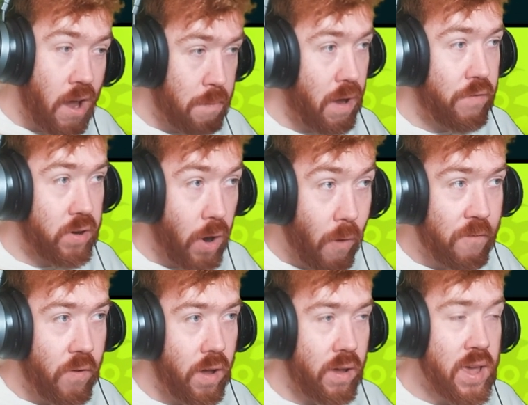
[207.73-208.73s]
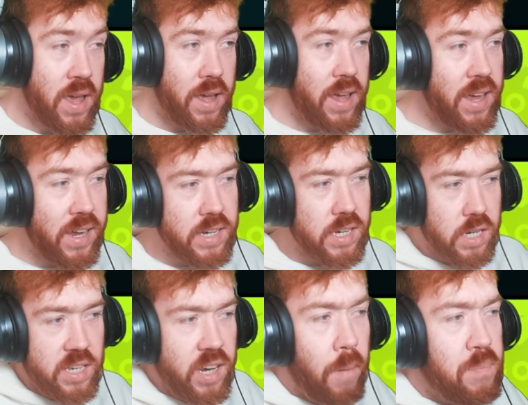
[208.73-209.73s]
about for Gowther is
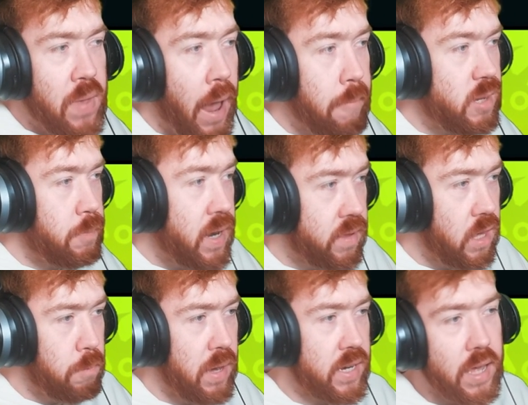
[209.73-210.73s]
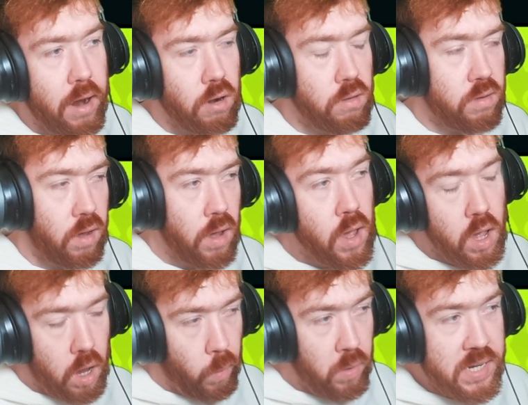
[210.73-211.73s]
sometimes being a DPS character.
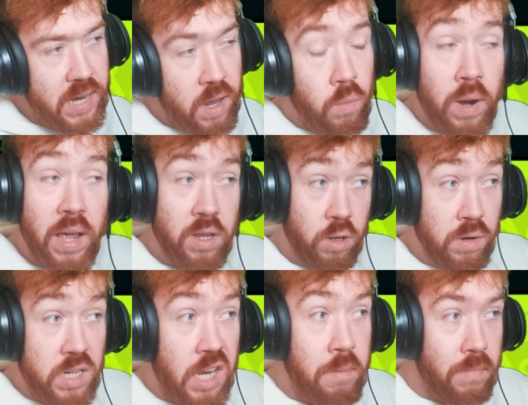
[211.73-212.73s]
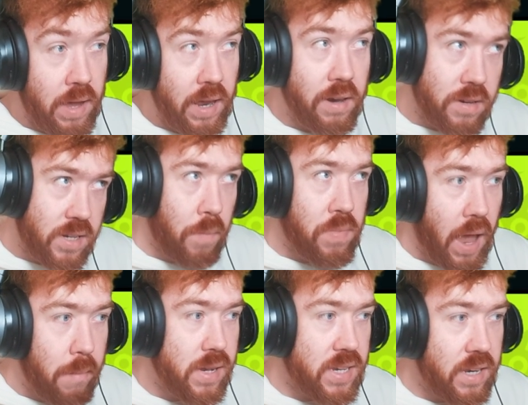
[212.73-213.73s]
I always say when I used him,
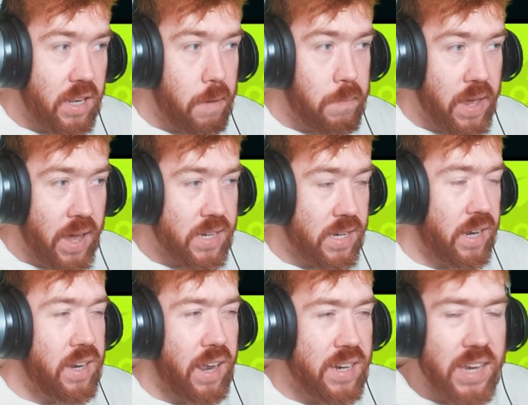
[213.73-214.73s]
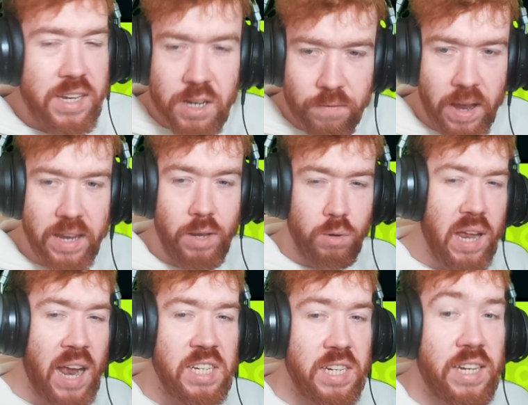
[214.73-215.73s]
sometimes as a DPS in that sense of like he was
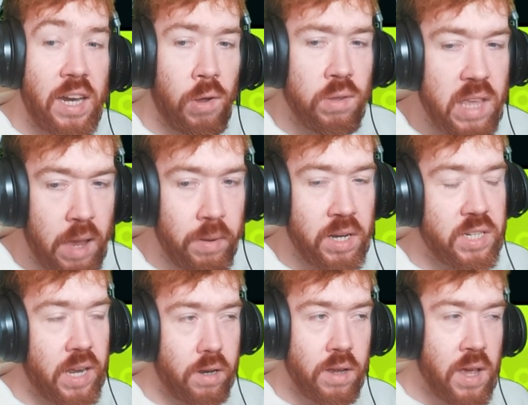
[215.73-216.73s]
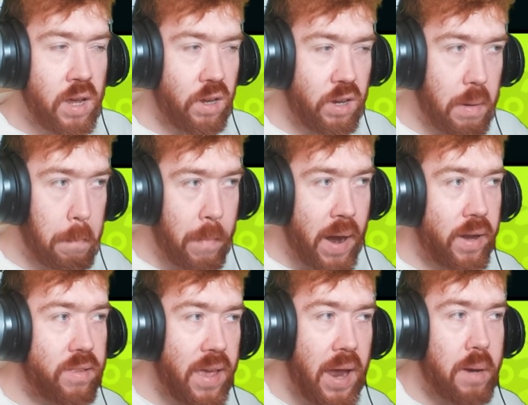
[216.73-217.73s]
actually dealing a lot of damage, then you didn't mind
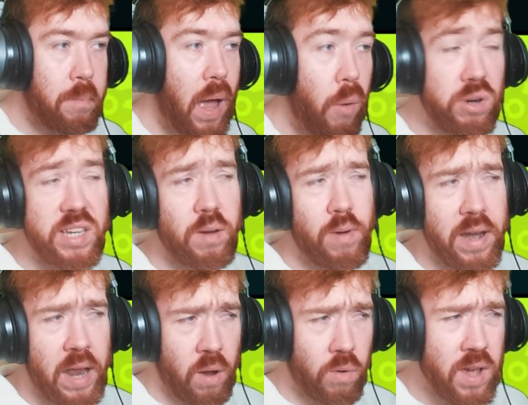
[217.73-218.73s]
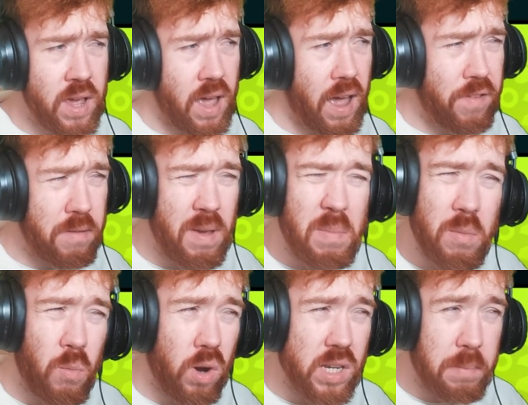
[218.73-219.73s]
attack. But I would say right now, I think maybe
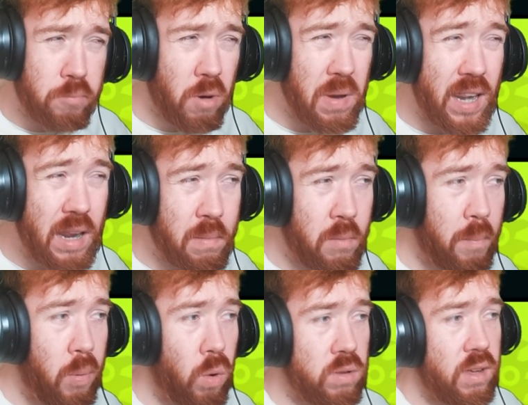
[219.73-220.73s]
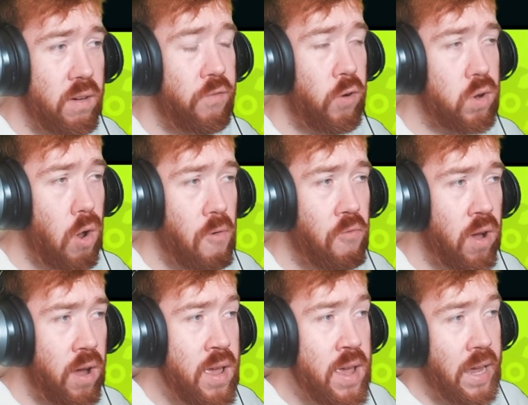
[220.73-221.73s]
what's probably a little more important for
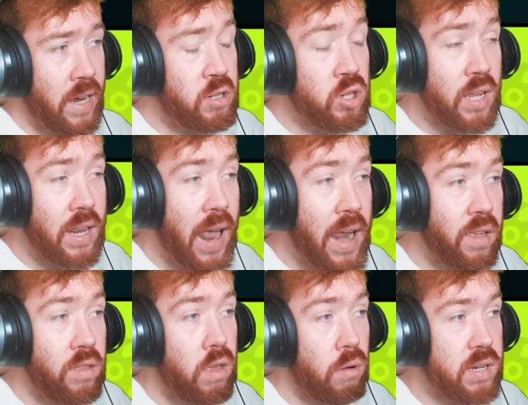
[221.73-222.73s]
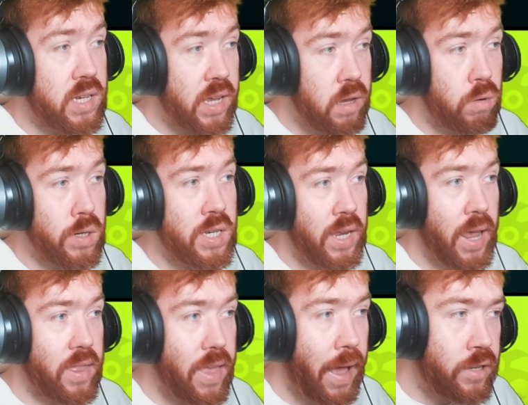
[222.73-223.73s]
Gowther is just landing those skills to
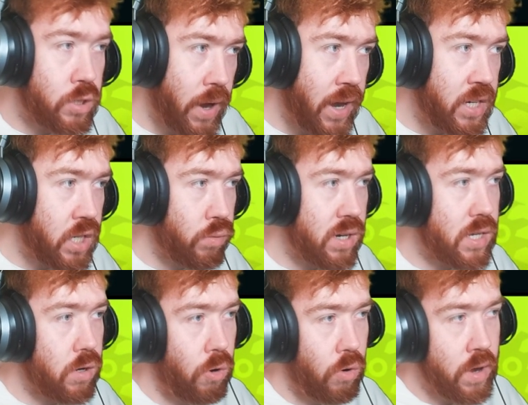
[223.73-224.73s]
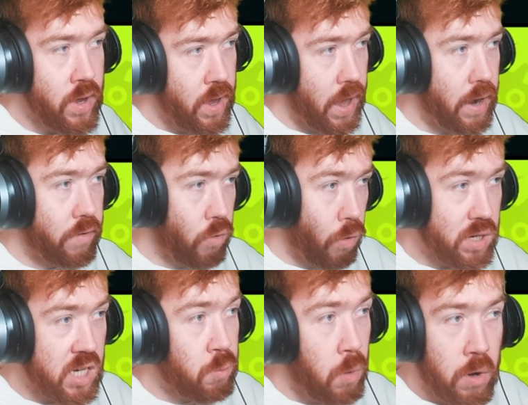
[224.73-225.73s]
get the actual energy restore, and of course
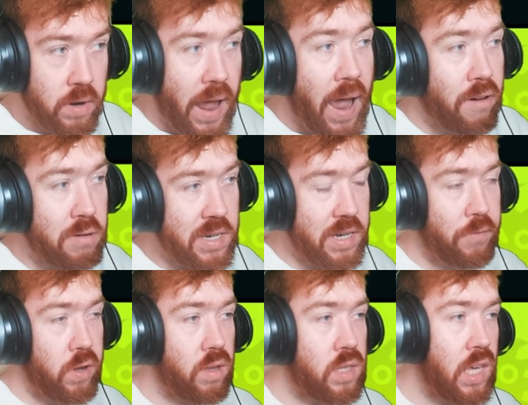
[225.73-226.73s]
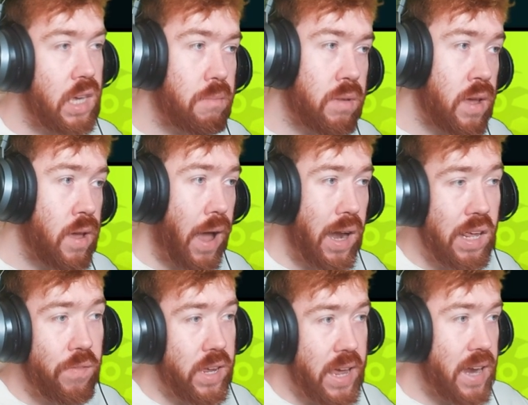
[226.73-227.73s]
as well the accuracy for your team, and
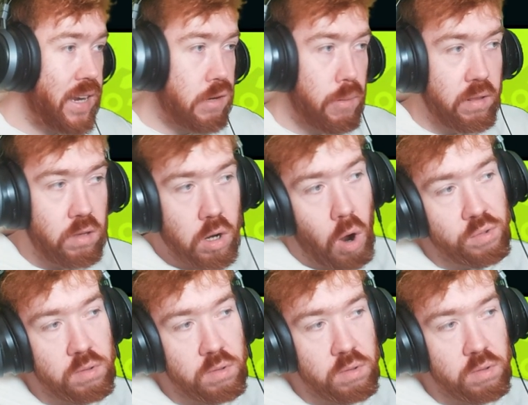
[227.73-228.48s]
even getting this ability to go off